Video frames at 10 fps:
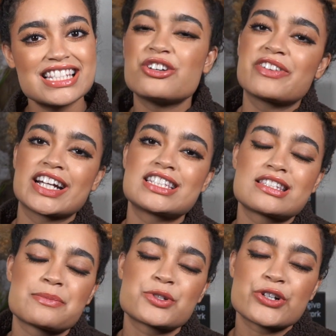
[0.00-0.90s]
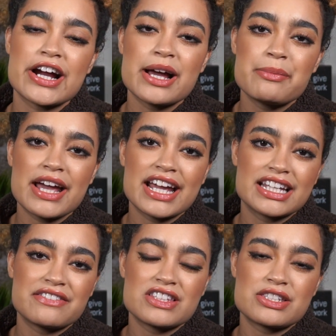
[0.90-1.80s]
Don't forget to subscribe
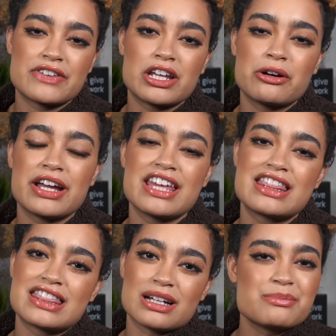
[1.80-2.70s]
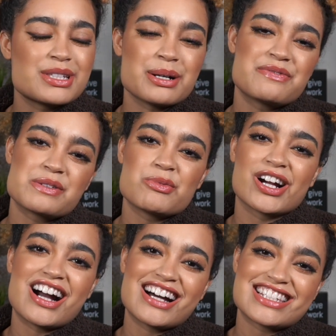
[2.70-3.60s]
and give this video a thumbs up for
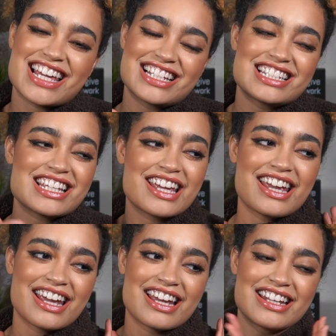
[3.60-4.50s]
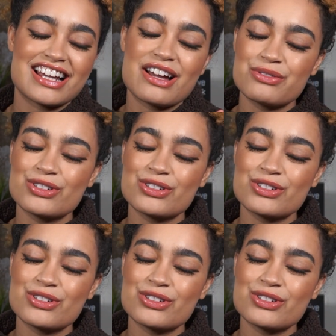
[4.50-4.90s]
more content, and I